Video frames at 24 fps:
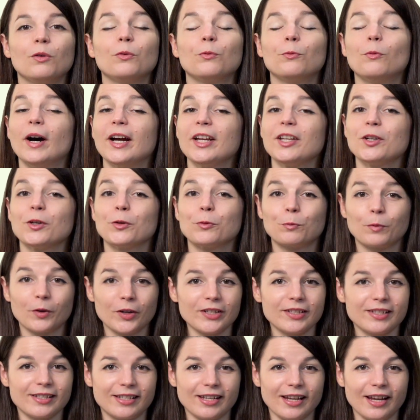why your
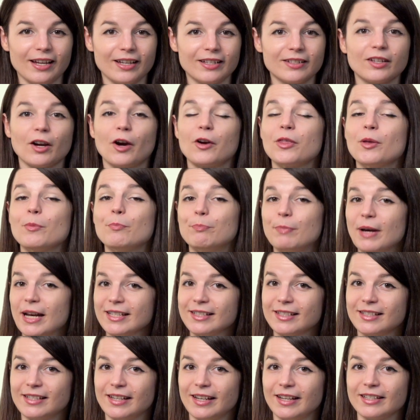worst days are the
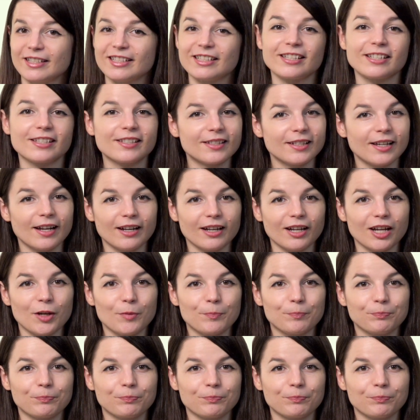best days to study.